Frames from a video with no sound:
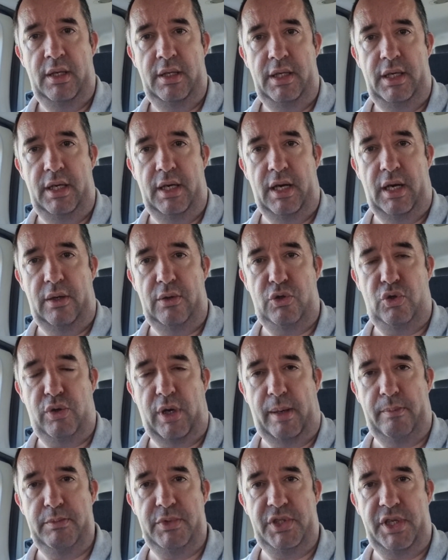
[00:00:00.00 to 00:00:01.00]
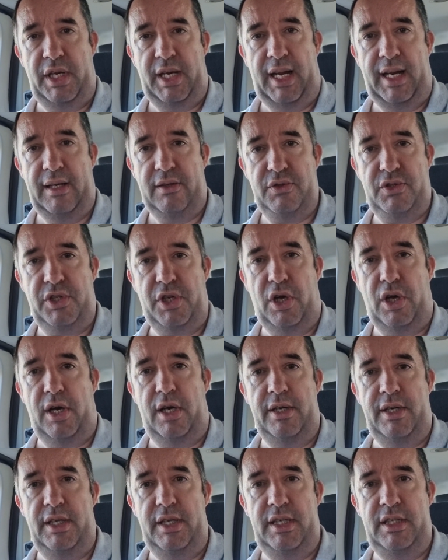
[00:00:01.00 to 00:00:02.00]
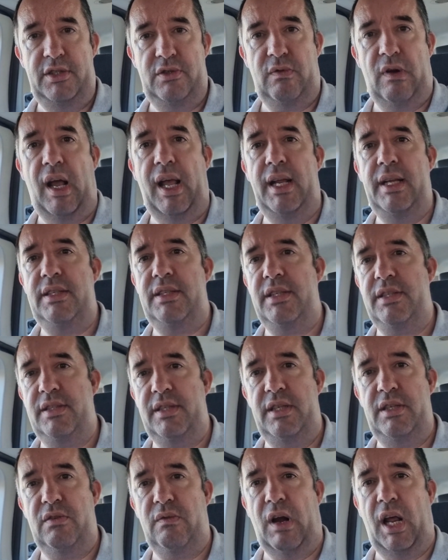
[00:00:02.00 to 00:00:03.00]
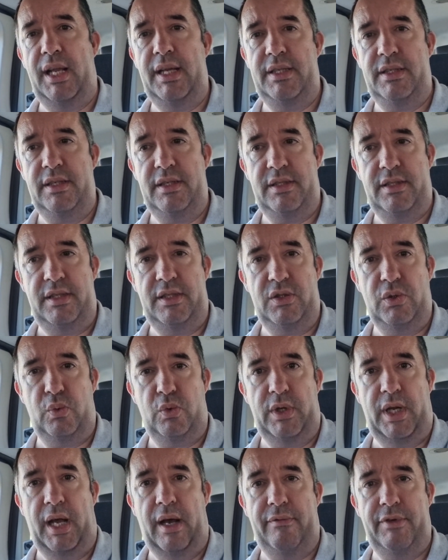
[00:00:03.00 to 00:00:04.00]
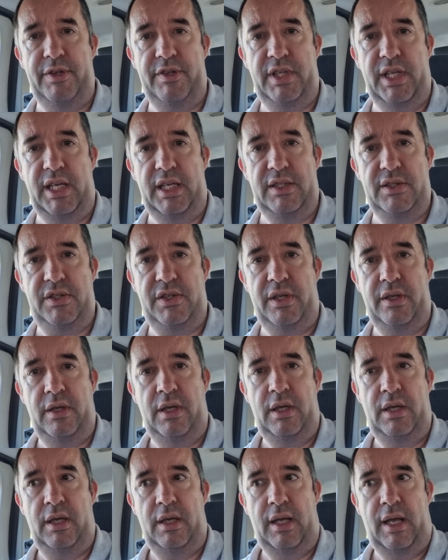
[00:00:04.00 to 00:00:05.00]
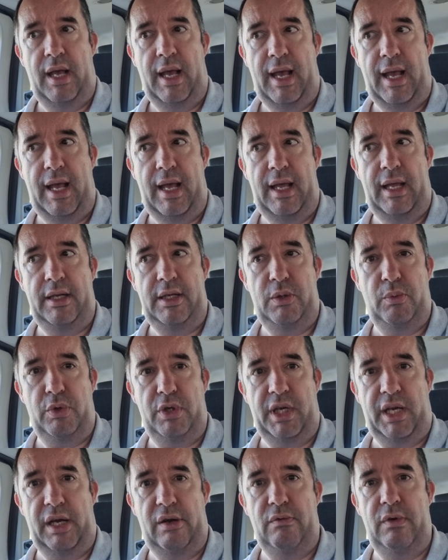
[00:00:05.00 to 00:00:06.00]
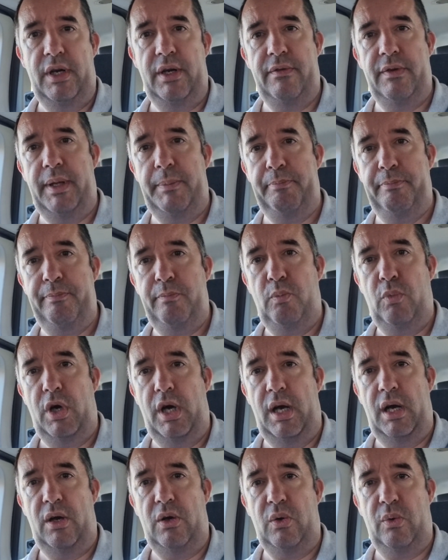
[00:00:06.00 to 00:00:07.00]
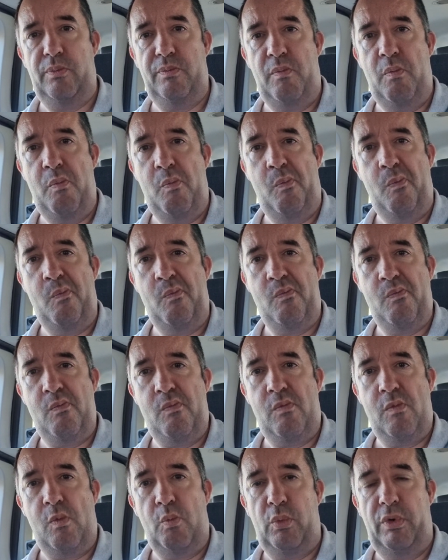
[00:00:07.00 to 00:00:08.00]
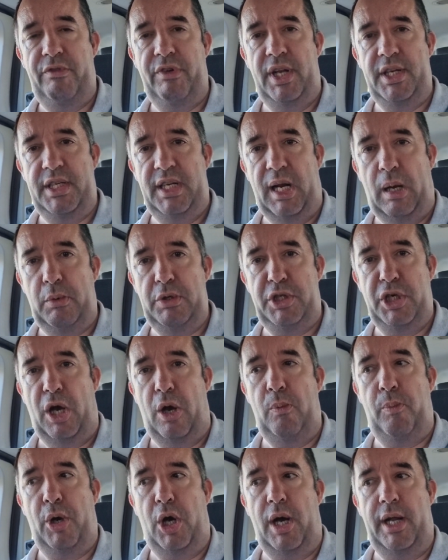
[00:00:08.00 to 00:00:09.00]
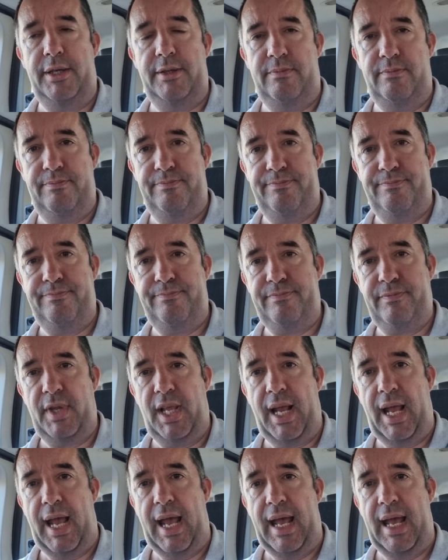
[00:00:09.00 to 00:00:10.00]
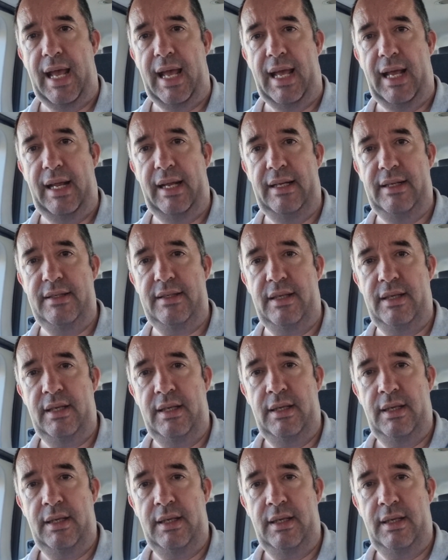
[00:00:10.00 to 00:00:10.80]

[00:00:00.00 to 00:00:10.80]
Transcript: You know, Trump's an outsider. He's racist. He's racist. He's all the other things. And you want to get rid of him. Well, we've ended up with Joe Biden. And